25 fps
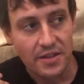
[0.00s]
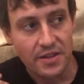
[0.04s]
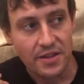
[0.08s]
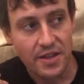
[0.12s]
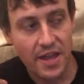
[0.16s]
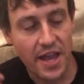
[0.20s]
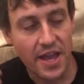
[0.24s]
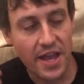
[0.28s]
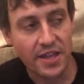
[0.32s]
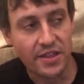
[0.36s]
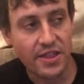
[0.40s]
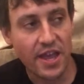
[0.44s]

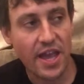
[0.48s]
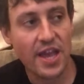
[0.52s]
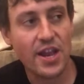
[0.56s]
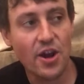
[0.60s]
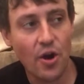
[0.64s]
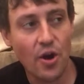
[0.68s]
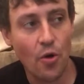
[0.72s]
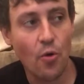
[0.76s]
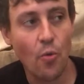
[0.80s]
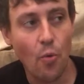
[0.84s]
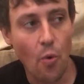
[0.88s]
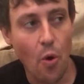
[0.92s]
they, they
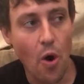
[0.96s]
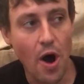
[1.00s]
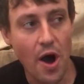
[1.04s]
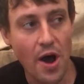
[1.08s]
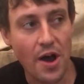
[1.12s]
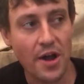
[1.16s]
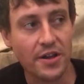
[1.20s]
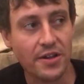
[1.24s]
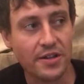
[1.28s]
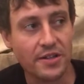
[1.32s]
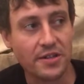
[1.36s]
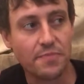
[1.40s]
don't
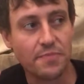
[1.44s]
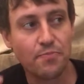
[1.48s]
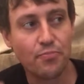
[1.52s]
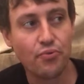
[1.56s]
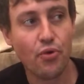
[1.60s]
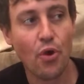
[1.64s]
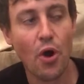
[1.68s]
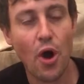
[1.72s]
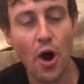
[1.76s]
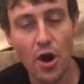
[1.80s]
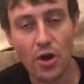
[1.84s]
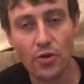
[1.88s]
want
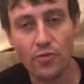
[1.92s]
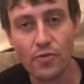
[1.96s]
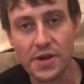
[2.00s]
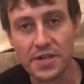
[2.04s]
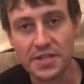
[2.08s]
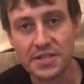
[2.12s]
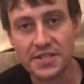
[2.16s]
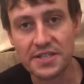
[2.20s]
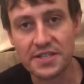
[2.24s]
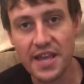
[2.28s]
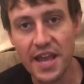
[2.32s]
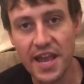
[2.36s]

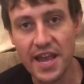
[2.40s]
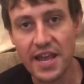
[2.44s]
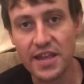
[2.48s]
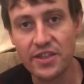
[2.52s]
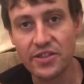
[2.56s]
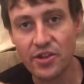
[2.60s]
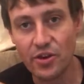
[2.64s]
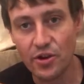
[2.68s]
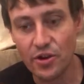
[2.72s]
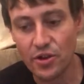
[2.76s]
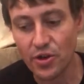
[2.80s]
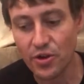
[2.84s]
progress. They,
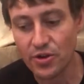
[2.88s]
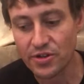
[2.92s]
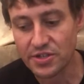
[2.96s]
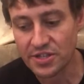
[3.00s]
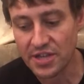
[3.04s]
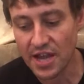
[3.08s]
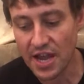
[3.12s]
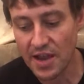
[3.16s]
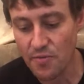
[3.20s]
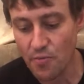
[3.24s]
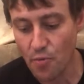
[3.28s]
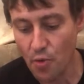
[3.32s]
they're the
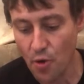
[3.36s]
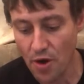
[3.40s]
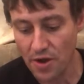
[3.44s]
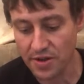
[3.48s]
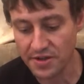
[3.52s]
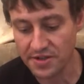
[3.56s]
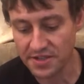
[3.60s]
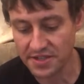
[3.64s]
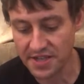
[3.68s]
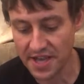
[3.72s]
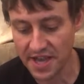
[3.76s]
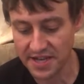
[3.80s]
same
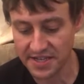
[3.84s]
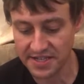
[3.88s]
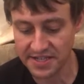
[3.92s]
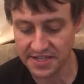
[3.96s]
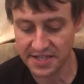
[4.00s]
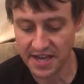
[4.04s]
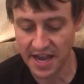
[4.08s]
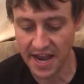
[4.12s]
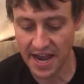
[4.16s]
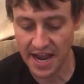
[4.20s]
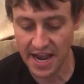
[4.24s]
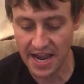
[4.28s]
ones that
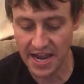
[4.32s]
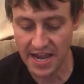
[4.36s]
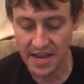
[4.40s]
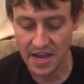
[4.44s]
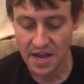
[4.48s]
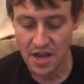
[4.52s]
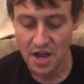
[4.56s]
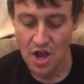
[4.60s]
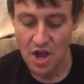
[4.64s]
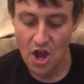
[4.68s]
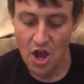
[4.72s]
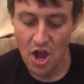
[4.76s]
say,
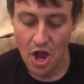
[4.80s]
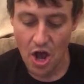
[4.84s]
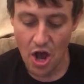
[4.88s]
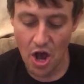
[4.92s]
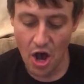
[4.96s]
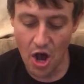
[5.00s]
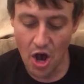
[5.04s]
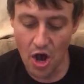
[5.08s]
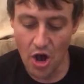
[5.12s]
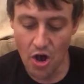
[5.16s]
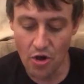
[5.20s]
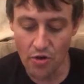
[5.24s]

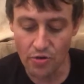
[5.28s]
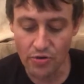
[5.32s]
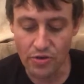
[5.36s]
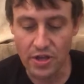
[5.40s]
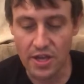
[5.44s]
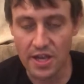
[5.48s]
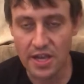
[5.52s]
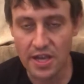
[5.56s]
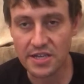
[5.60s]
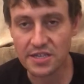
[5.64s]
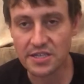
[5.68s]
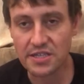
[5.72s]

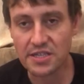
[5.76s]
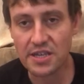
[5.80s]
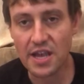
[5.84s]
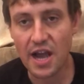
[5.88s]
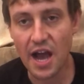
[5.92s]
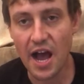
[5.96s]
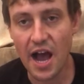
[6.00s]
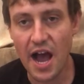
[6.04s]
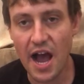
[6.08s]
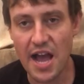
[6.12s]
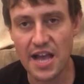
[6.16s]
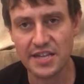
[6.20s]
oh,
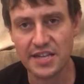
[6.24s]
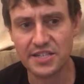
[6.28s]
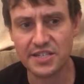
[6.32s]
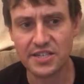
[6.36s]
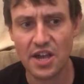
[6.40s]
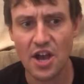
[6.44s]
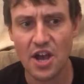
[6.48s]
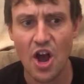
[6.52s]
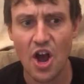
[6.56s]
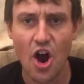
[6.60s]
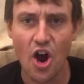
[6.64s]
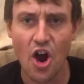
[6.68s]
these
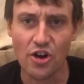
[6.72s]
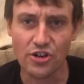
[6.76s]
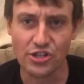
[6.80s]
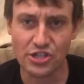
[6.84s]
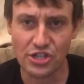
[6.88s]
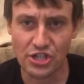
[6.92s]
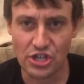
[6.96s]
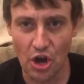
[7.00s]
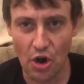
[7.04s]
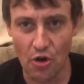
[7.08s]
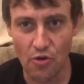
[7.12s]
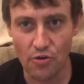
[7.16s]
guys
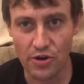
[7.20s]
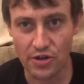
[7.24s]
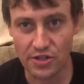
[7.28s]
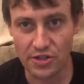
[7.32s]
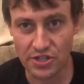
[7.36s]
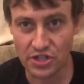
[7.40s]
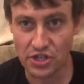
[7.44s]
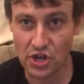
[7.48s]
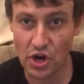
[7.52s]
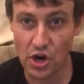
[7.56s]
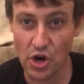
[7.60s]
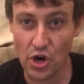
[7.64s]
are
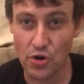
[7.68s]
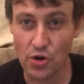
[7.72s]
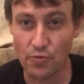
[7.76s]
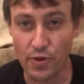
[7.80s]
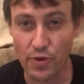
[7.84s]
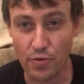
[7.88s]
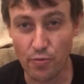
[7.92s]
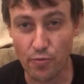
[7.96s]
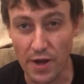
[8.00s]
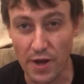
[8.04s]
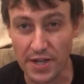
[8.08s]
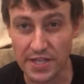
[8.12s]
so
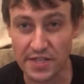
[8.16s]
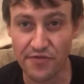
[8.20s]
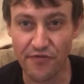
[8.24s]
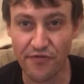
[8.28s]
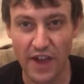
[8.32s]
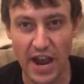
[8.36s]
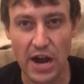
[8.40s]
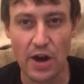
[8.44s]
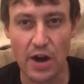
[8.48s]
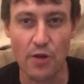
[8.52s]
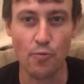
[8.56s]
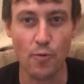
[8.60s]
concerned with
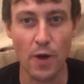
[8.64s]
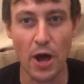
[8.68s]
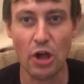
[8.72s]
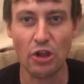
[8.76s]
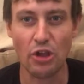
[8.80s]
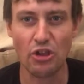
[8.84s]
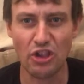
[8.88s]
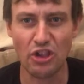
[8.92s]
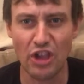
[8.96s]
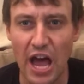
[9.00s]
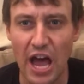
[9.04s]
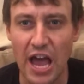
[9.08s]
what's fair.
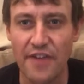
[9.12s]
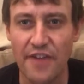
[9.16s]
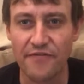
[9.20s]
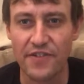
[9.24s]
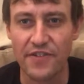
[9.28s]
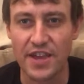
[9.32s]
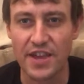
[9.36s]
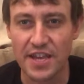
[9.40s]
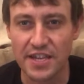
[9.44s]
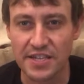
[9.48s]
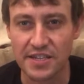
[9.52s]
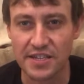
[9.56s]
Well,
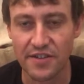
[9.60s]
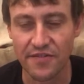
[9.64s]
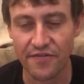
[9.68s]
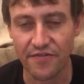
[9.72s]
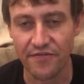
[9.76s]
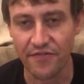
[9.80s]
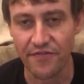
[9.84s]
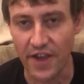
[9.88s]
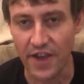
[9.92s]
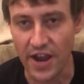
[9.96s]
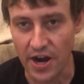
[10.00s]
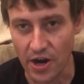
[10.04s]
life
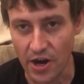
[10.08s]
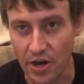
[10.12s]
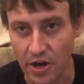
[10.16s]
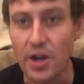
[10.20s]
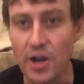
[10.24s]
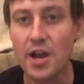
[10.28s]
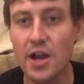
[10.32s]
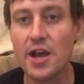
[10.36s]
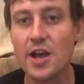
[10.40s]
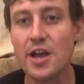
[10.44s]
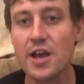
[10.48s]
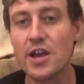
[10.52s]
isn't
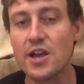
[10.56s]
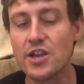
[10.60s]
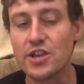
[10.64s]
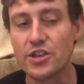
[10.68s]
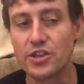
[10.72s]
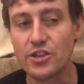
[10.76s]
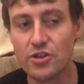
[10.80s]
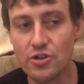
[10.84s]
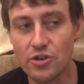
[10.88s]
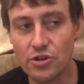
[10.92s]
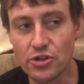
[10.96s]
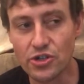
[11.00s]
fair.
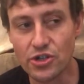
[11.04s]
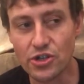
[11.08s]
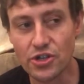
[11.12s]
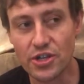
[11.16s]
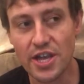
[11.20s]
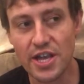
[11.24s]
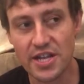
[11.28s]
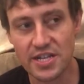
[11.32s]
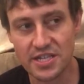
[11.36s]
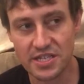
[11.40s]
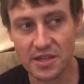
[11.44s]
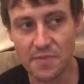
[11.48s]

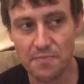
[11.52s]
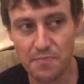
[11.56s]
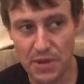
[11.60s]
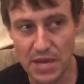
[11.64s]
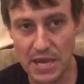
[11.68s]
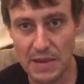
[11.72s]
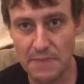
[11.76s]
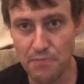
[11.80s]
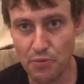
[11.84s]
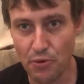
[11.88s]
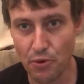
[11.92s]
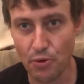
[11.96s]
Usually it's the
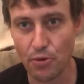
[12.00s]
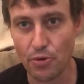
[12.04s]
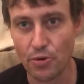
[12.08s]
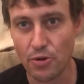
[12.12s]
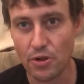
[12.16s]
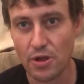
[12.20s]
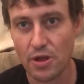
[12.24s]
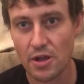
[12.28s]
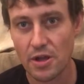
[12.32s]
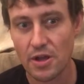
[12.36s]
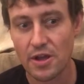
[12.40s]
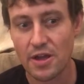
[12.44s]

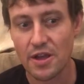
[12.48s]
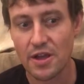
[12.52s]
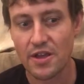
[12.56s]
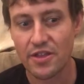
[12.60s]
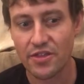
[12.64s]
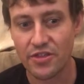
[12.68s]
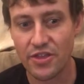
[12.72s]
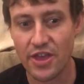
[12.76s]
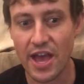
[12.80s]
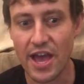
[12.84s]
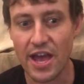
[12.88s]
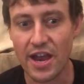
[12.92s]
people
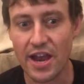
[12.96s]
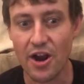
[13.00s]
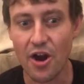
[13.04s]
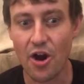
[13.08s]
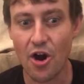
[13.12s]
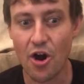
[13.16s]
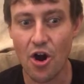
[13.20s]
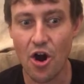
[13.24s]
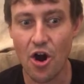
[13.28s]
that are